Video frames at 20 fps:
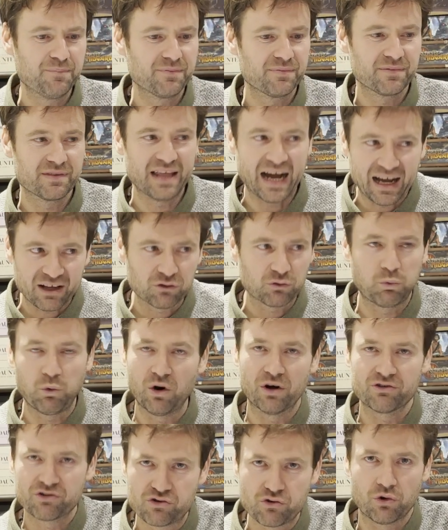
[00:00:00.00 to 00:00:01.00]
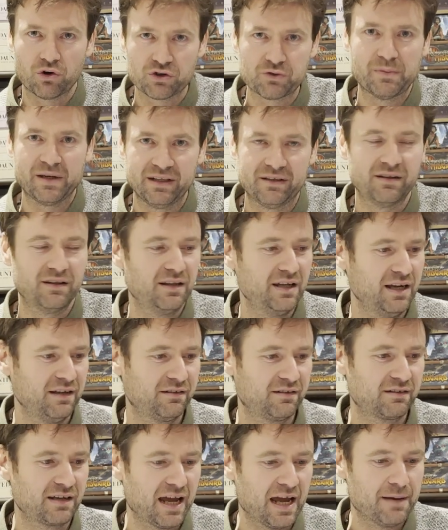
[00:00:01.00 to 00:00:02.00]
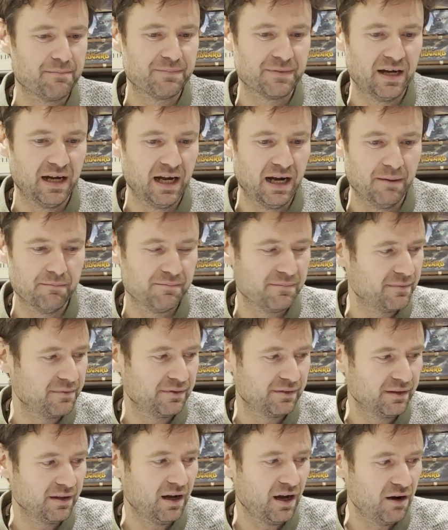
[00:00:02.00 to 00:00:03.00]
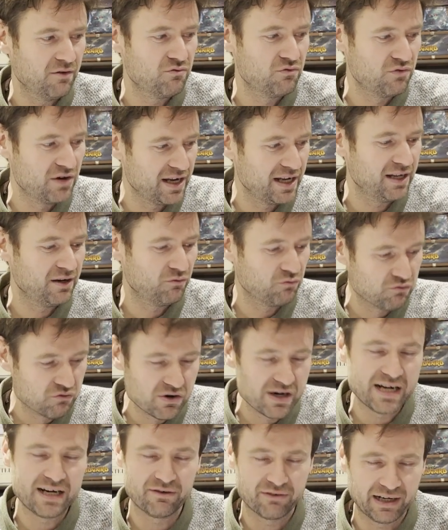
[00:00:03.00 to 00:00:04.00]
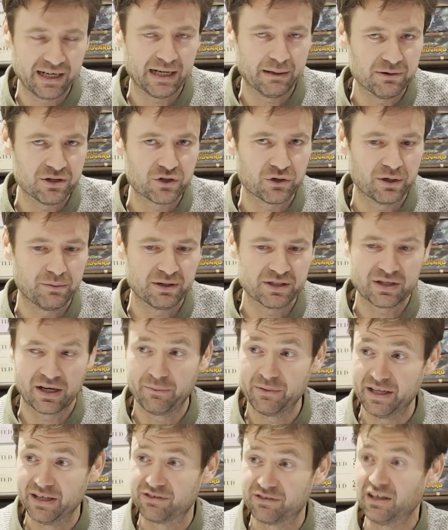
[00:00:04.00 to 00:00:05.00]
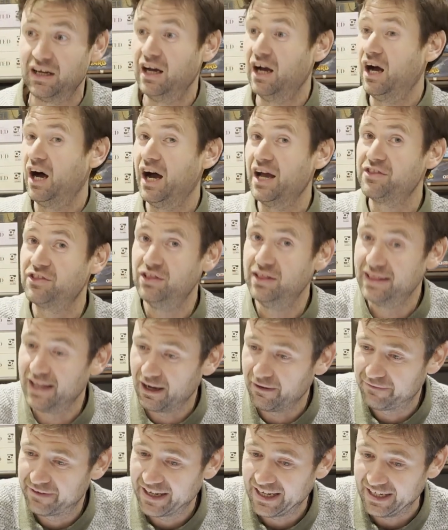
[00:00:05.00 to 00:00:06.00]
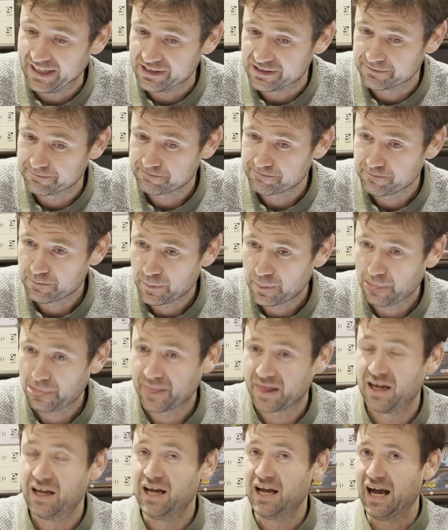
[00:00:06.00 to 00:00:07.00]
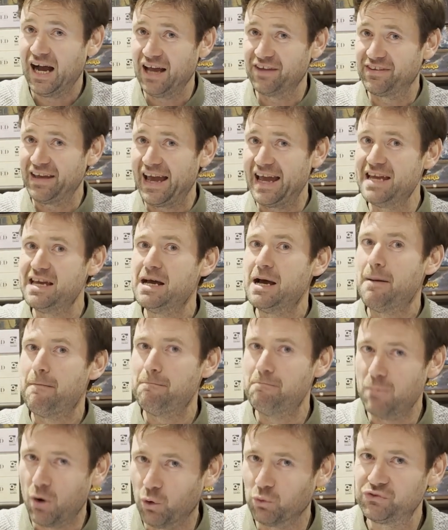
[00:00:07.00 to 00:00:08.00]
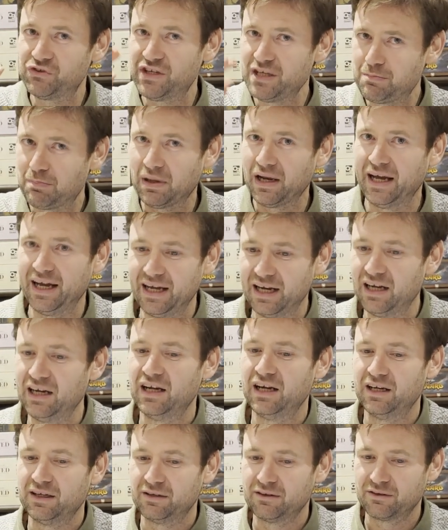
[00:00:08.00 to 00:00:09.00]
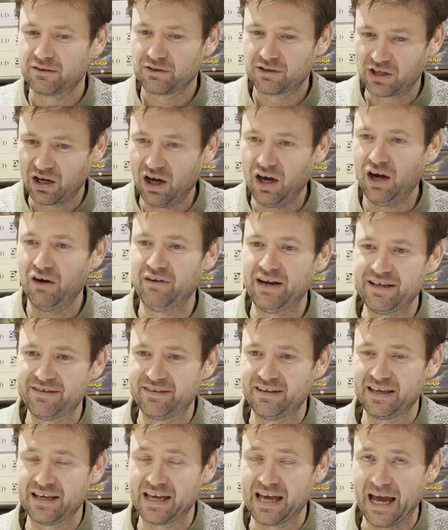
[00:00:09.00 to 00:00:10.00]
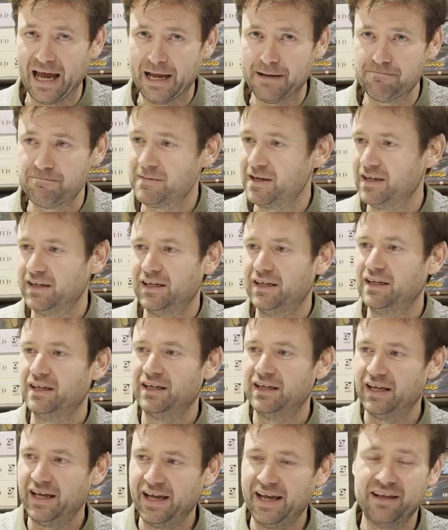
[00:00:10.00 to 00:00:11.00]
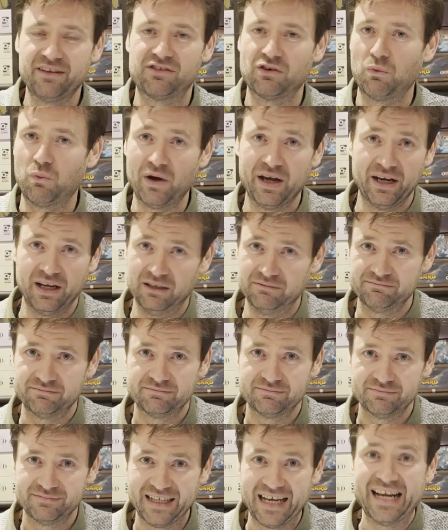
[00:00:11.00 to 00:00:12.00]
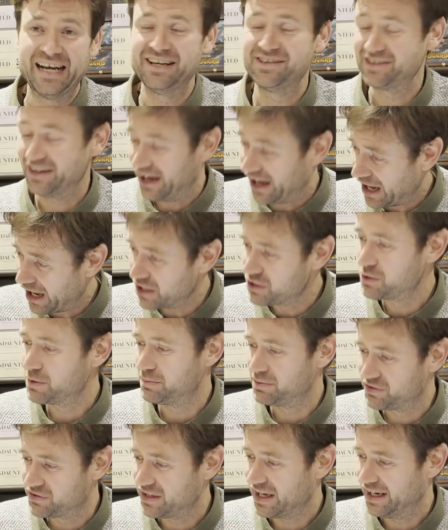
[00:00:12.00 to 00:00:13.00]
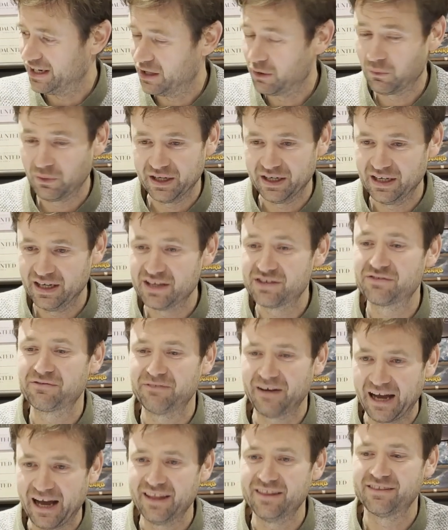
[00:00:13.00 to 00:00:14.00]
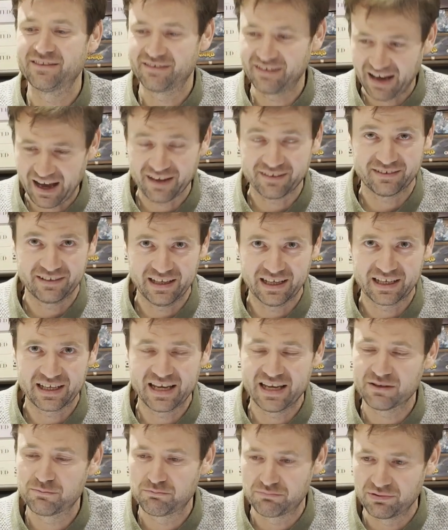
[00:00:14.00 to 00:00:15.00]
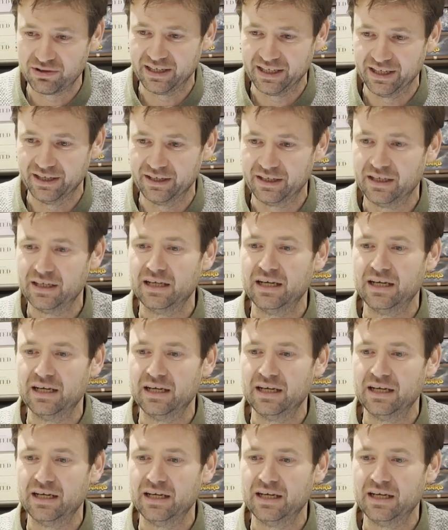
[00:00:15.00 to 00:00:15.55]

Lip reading: That's what draws me to this game. I really am enjoying my time with this. I love Heat. As a multiplayer car racing game, it's a winner. It is 100% a winner. It's fantastic. It's brilliant.